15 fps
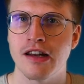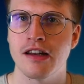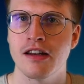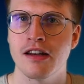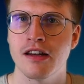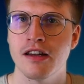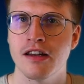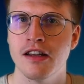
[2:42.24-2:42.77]

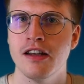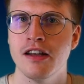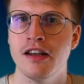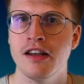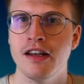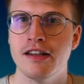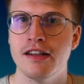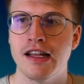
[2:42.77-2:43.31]
There are three
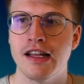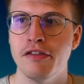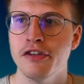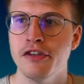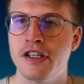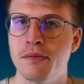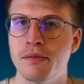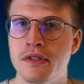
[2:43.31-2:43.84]
scenarios
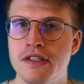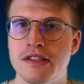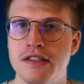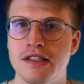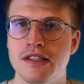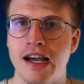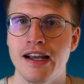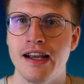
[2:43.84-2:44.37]
for this,
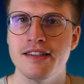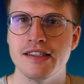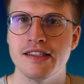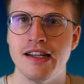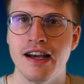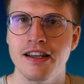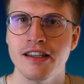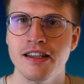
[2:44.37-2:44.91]
which the
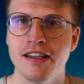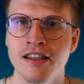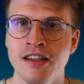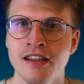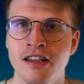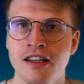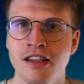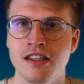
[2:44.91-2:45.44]
load
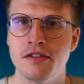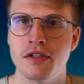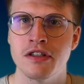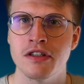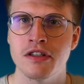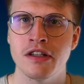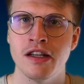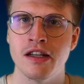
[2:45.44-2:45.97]
management
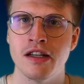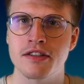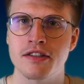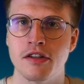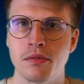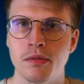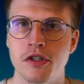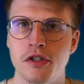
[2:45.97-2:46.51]
distinguishes
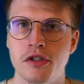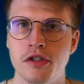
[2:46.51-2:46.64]
between.